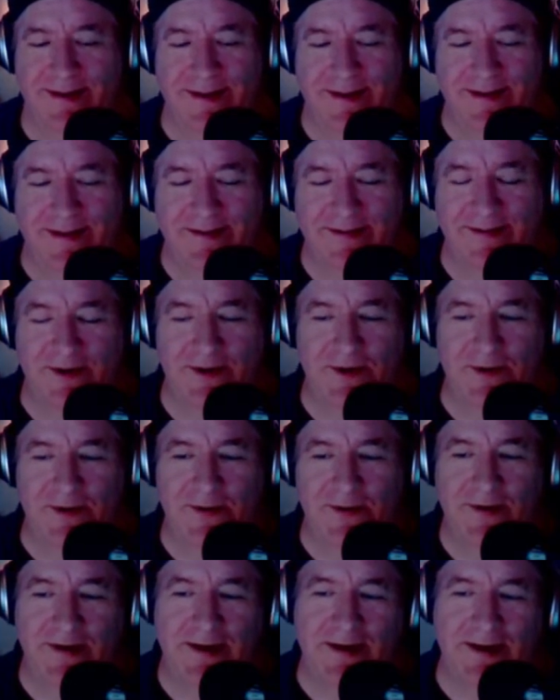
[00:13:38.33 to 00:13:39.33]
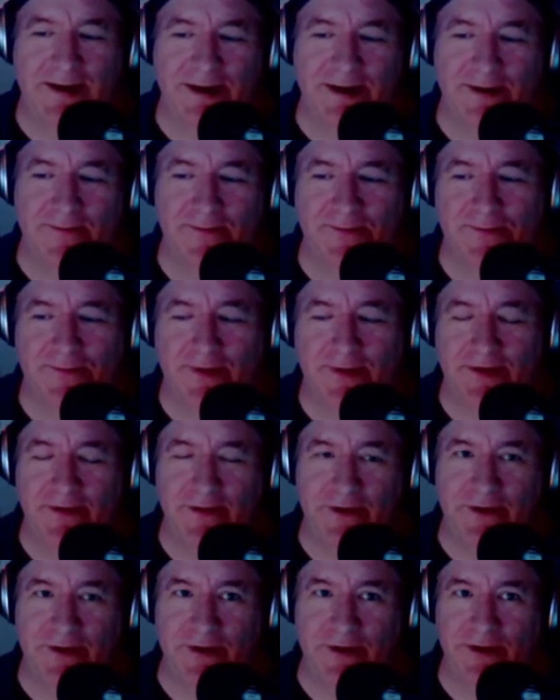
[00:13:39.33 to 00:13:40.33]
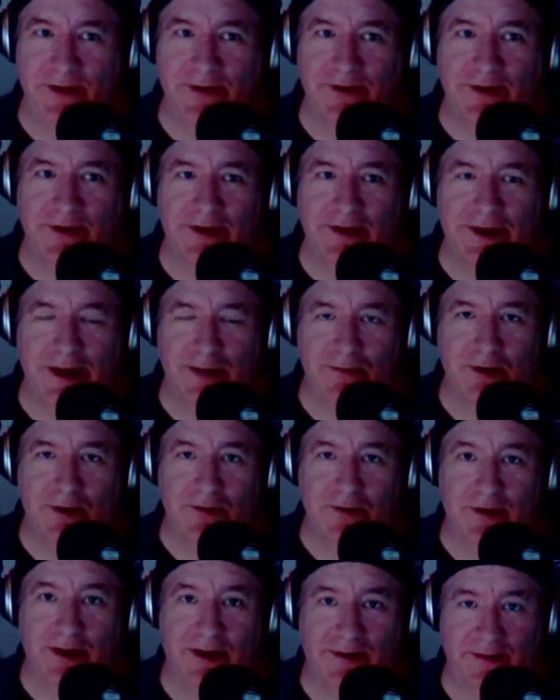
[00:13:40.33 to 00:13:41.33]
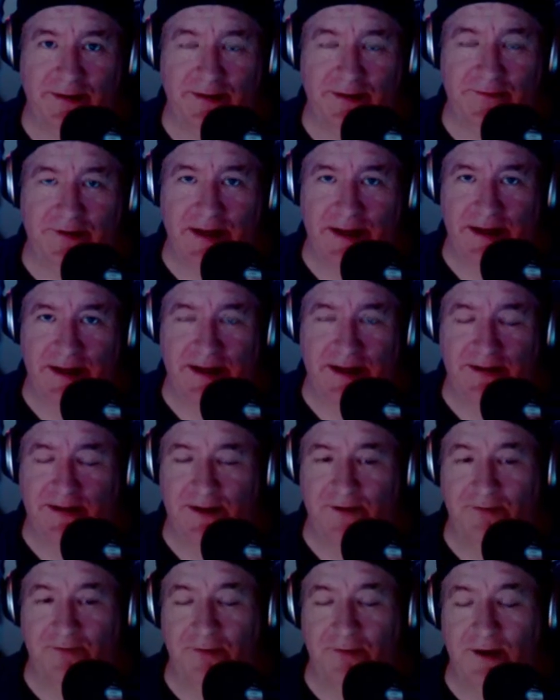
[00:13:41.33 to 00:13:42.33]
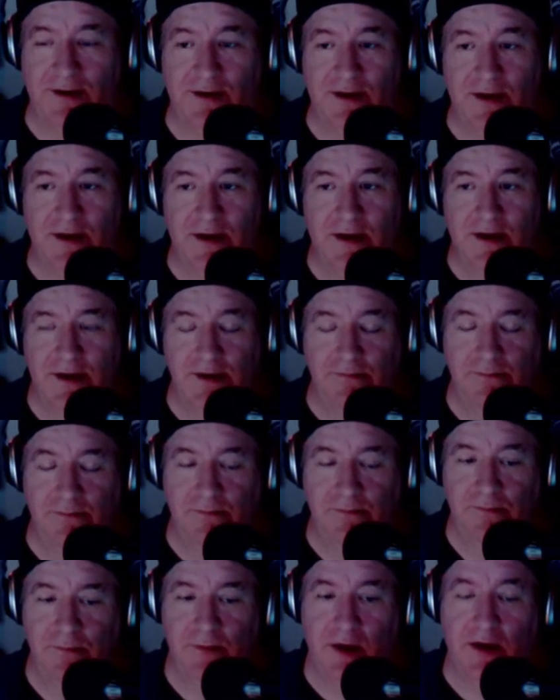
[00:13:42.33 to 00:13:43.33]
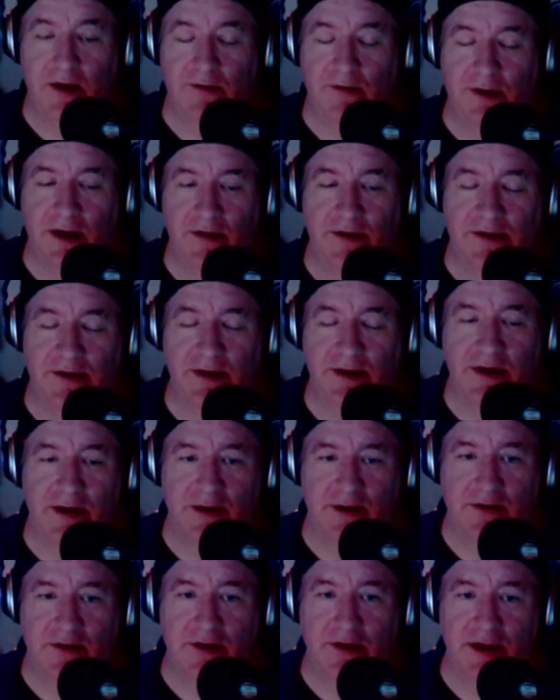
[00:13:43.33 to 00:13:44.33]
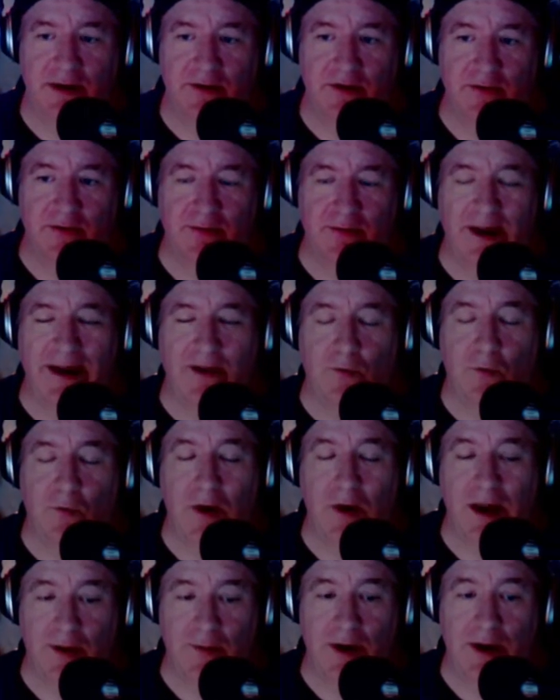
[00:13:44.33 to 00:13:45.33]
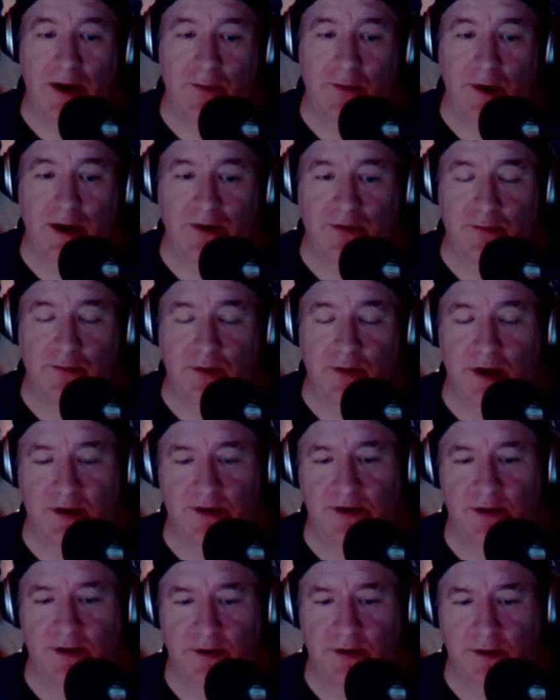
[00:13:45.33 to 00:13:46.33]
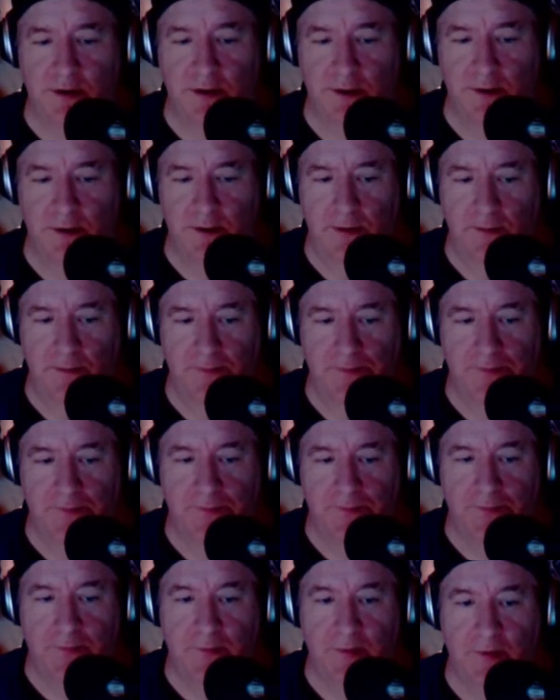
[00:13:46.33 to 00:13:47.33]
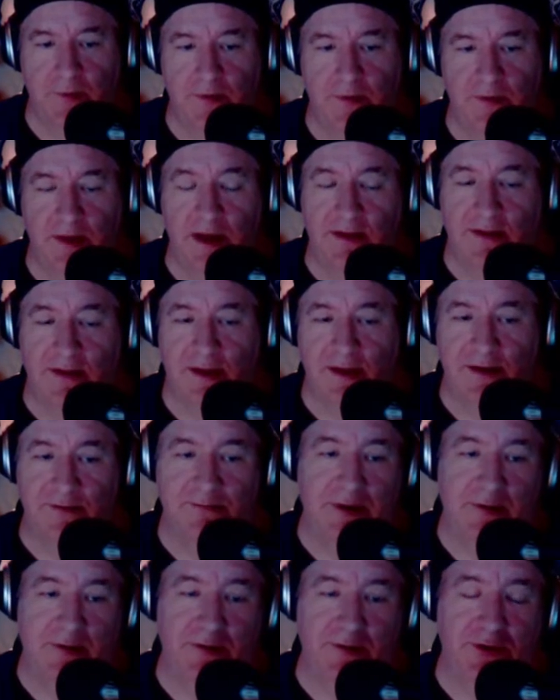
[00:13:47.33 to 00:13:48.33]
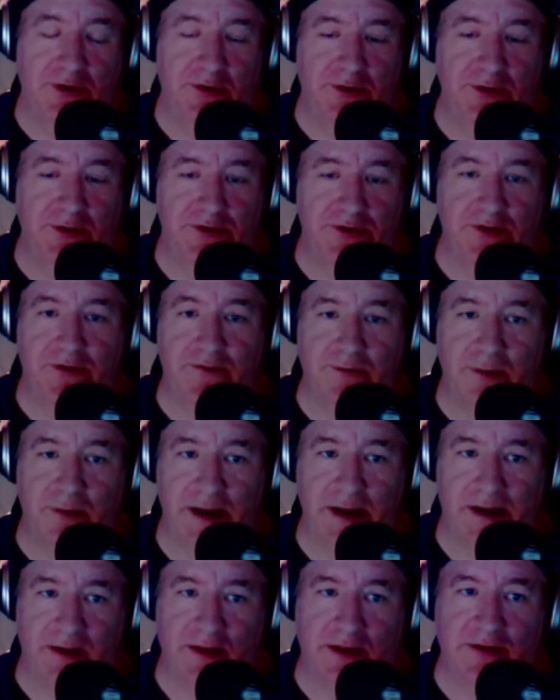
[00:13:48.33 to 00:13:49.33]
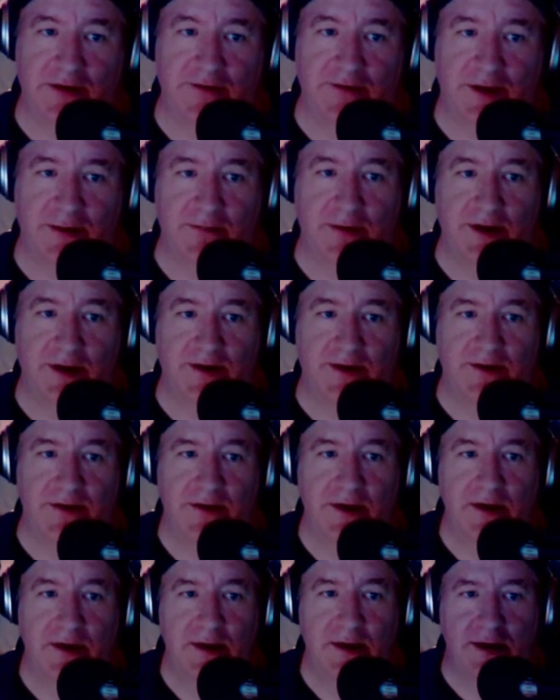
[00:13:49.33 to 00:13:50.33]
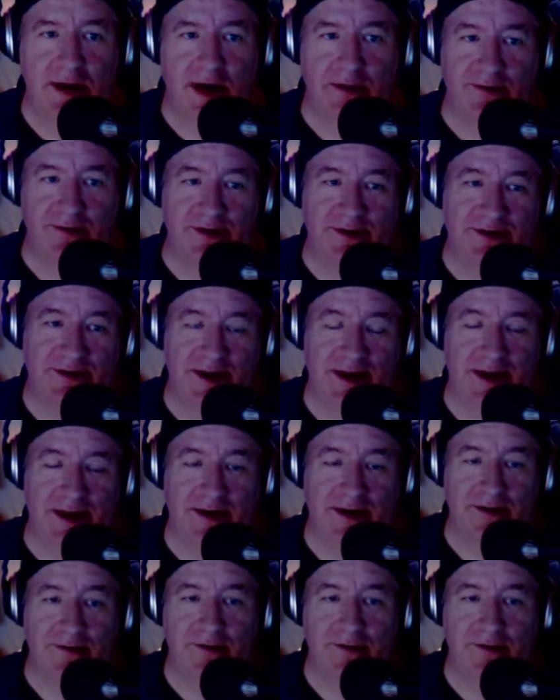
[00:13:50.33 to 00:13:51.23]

so you can go to little cliquey boutiques and find that stuff, but I'll guarantee you, you're paying way, way, way too much. Not that people don't deserve to make a living, but I'm just saying,